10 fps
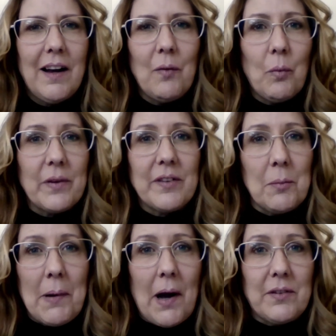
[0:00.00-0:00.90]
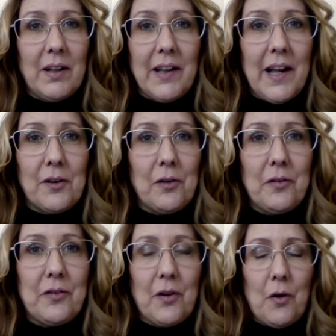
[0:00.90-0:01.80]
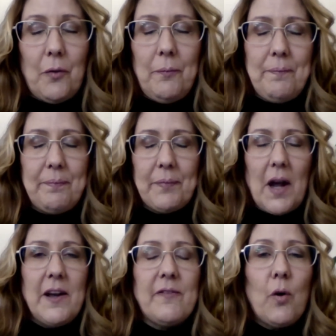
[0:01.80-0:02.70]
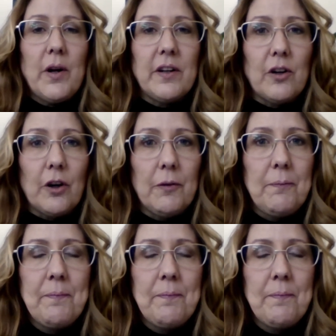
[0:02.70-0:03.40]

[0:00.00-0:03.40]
I wasn't about to let her, so I avoided her.